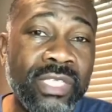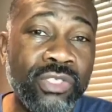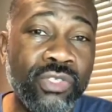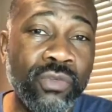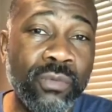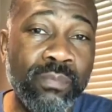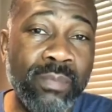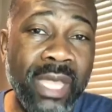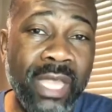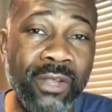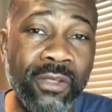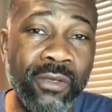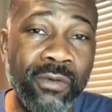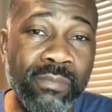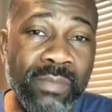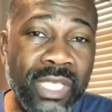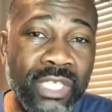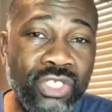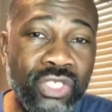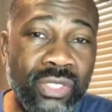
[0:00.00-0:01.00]
into medical
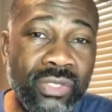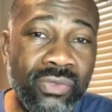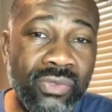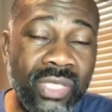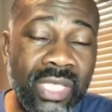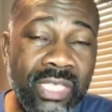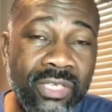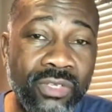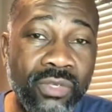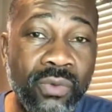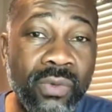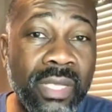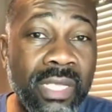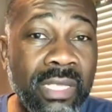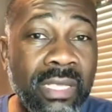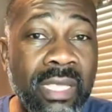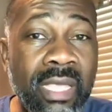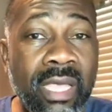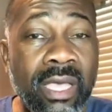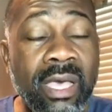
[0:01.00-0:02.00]
missions and
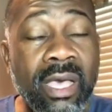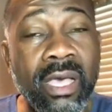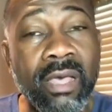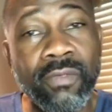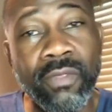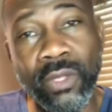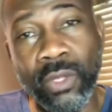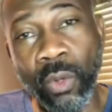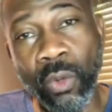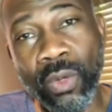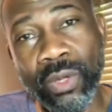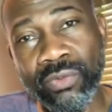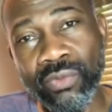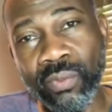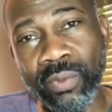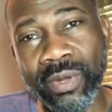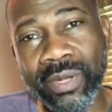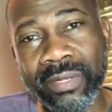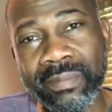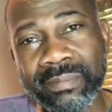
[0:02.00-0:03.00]
doing the
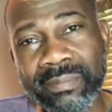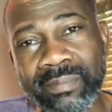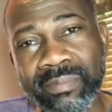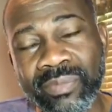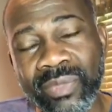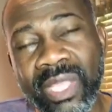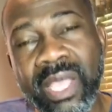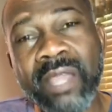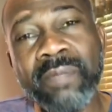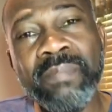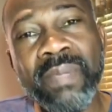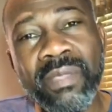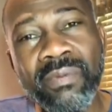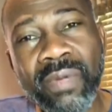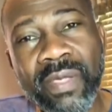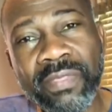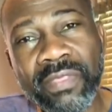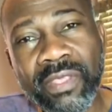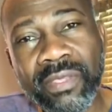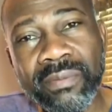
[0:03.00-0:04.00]
Lord's work. God be
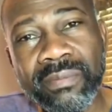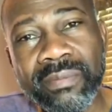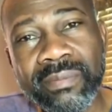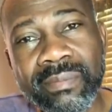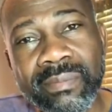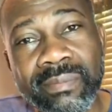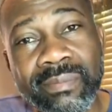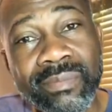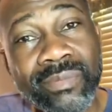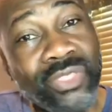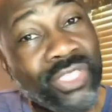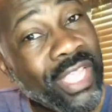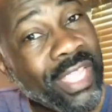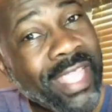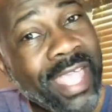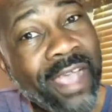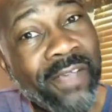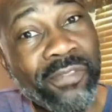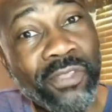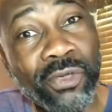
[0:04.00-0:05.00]
with you.
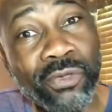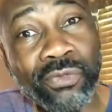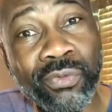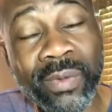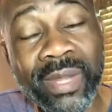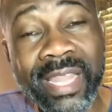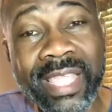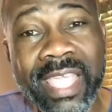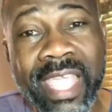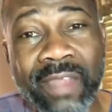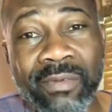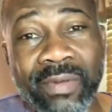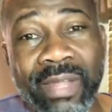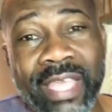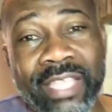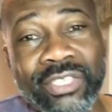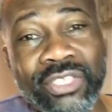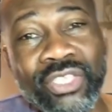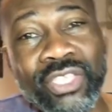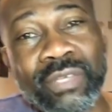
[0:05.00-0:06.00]
Check out those renegade
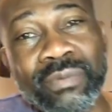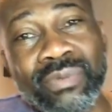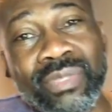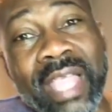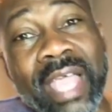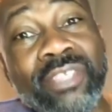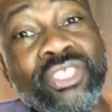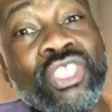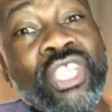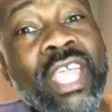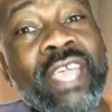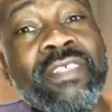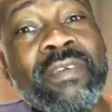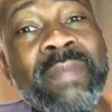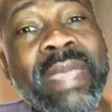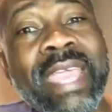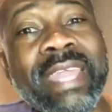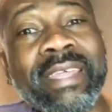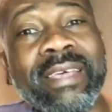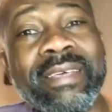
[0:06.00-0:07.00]
relationships now. Share the
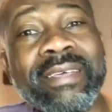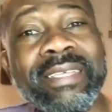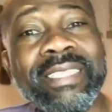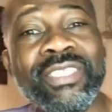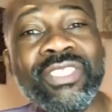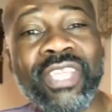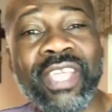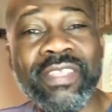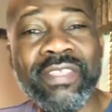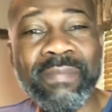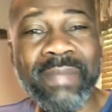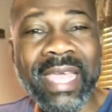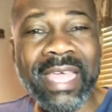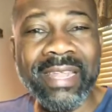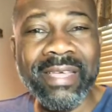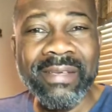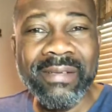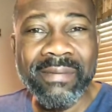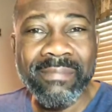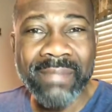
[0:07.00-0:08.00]
manna. Share the
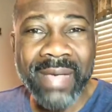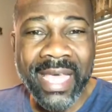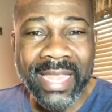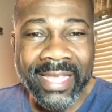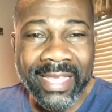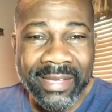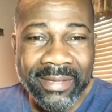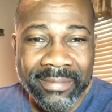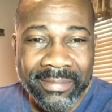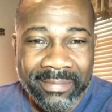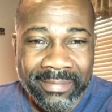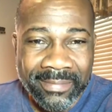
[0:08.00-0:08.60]
manna. Bye now.